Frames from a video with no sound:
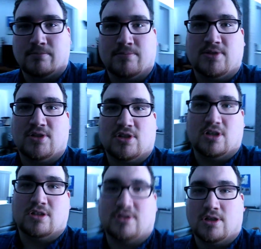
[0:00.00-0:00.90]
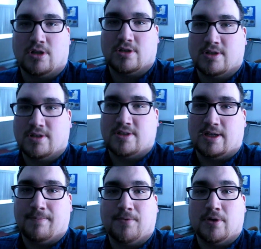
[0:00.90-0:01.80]
Just going to start set
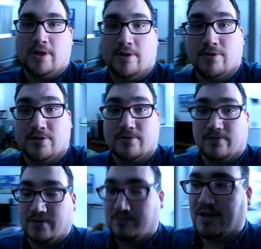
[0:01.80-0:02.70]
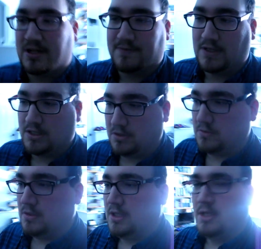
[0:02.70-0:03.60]
up for now to film the next video
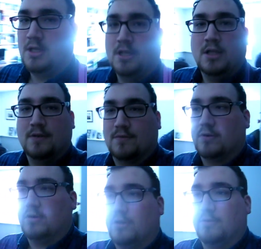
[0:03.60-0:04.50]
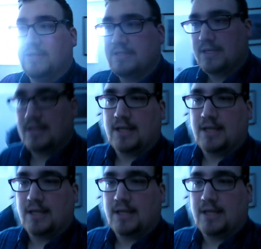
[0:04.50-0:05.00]
for Wednesday,